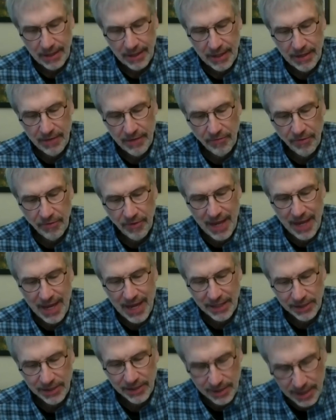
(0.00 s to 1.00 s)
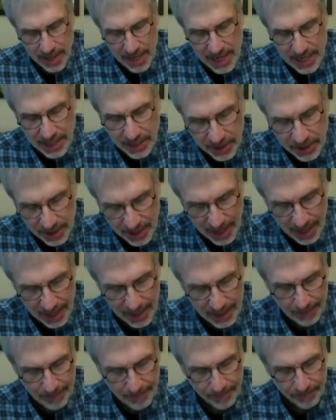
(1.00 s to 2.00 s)
give thanks each
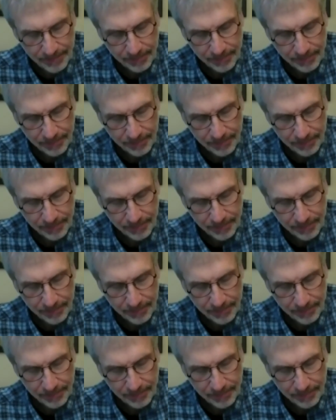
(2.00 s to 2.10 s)
day,